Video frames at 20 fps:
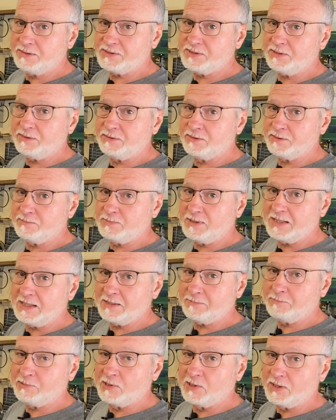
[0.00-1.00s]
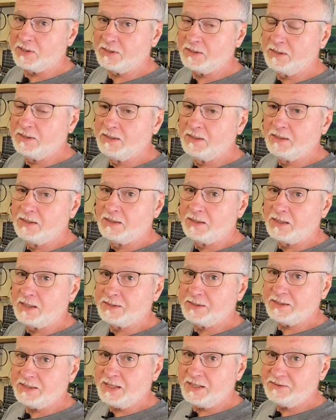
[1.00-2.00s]
the cylinder block part,
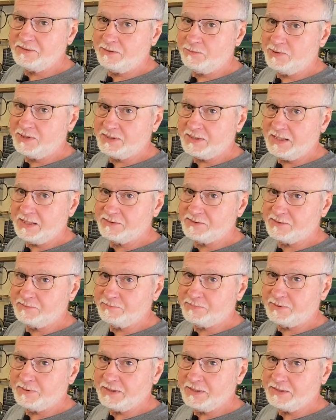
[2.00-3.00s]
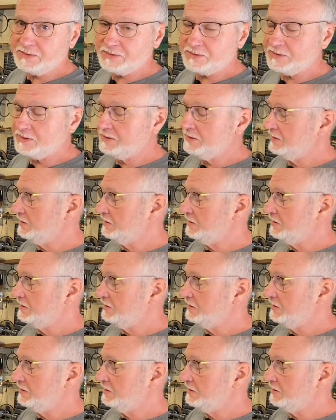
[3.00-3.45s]
on the KZ1000 Police.